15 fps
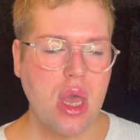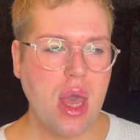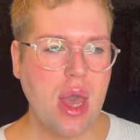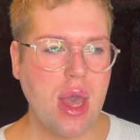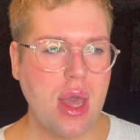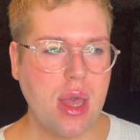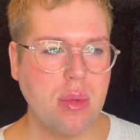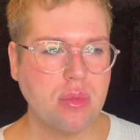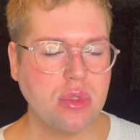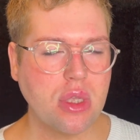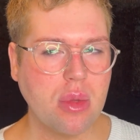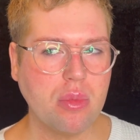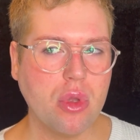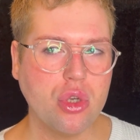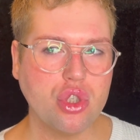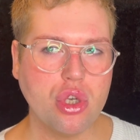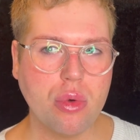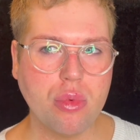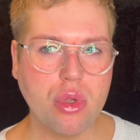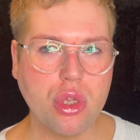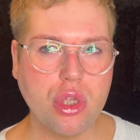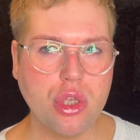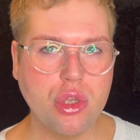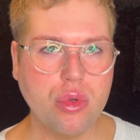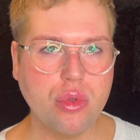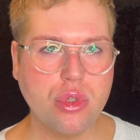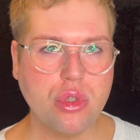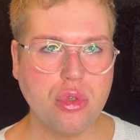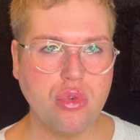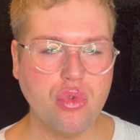So I'm not sure I'm going to
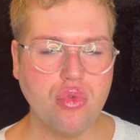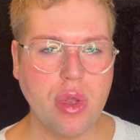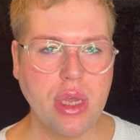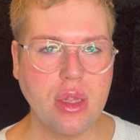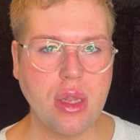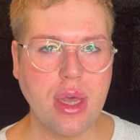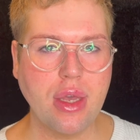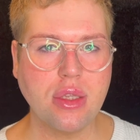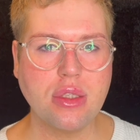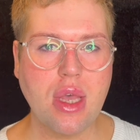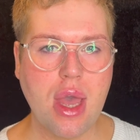use two ring lights.